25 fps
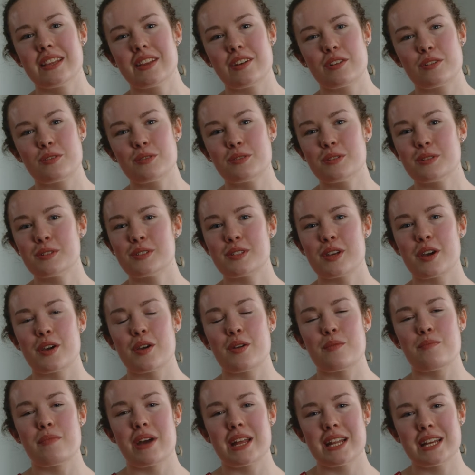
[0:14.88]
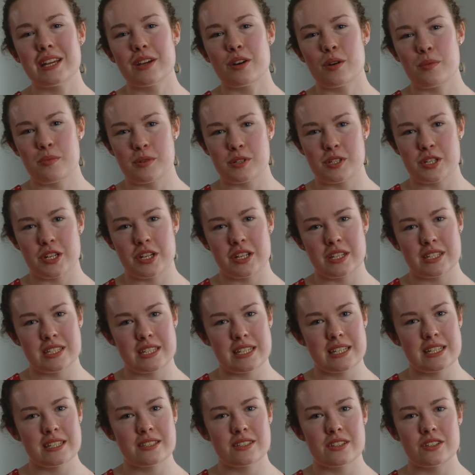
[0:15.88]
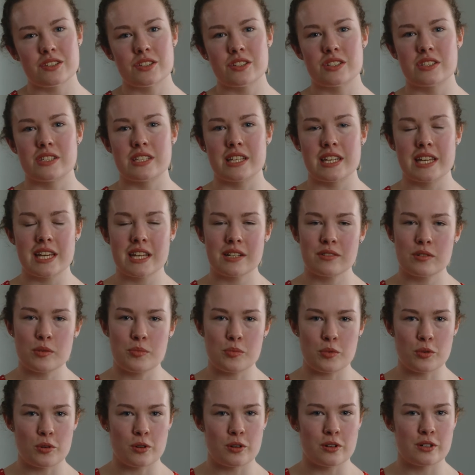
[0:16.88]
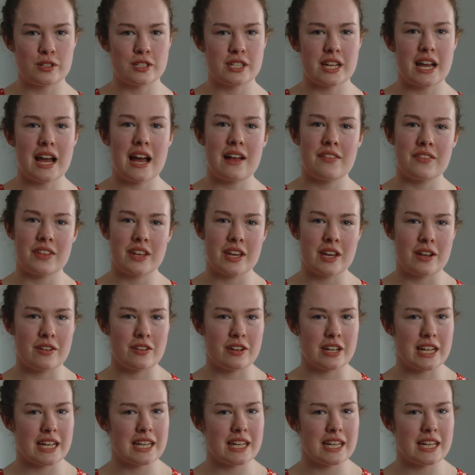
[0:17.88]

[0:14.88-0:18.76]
There are also many opportunities such as the year abroad and the year in